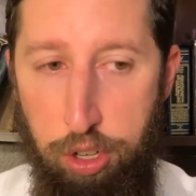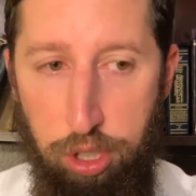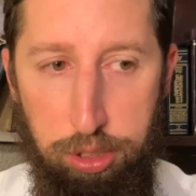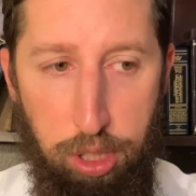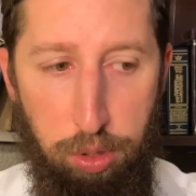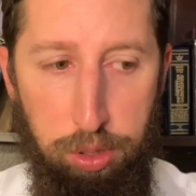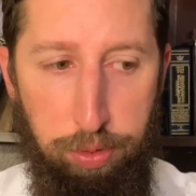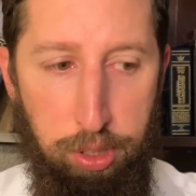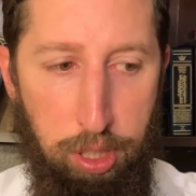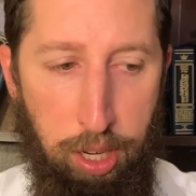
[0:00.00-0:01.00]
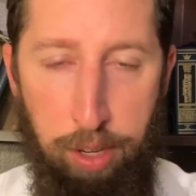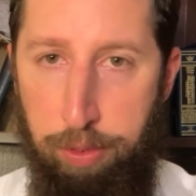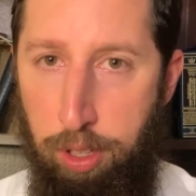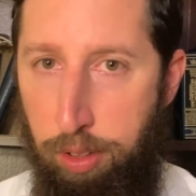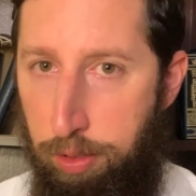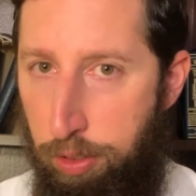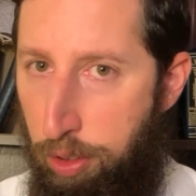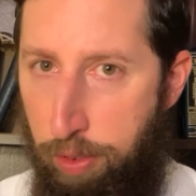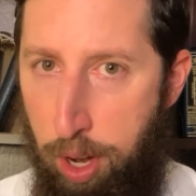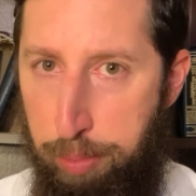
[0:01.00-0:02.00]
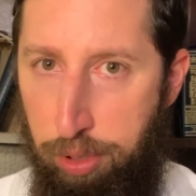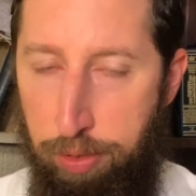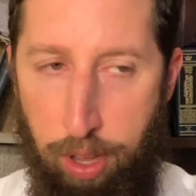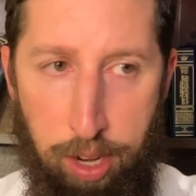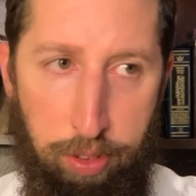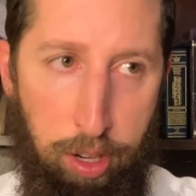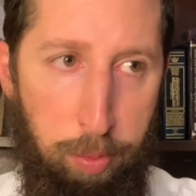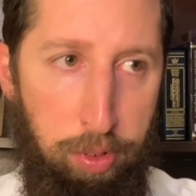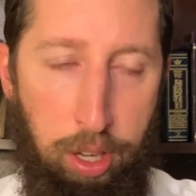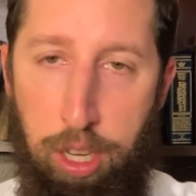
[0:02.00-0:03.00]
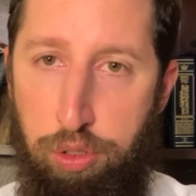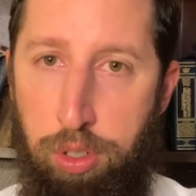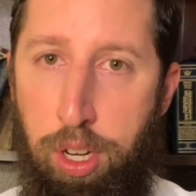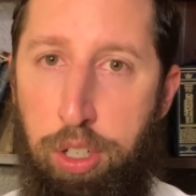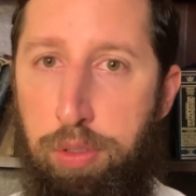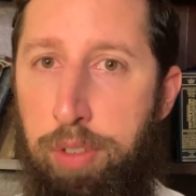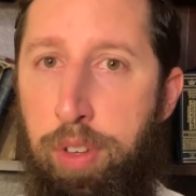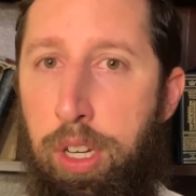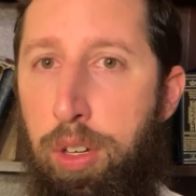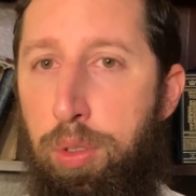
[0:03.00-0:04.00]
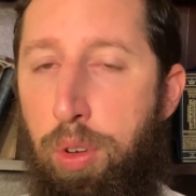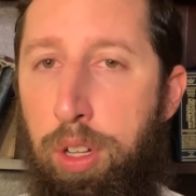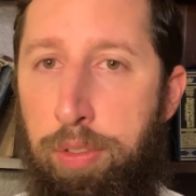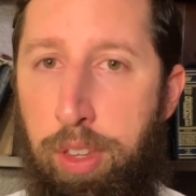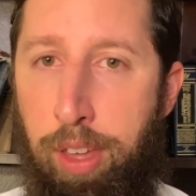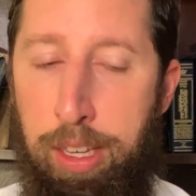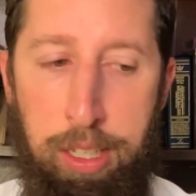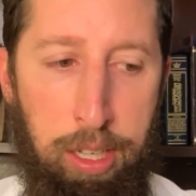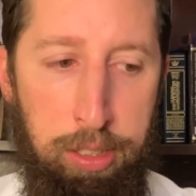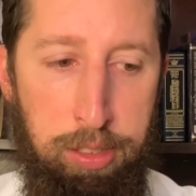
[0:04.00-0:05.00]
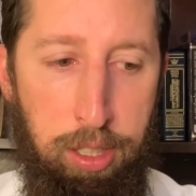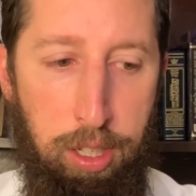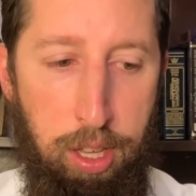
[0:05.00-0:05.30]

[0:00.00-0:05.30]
just to use for today, for this just very brief kind of like almost like an introductory video to all of these ideas.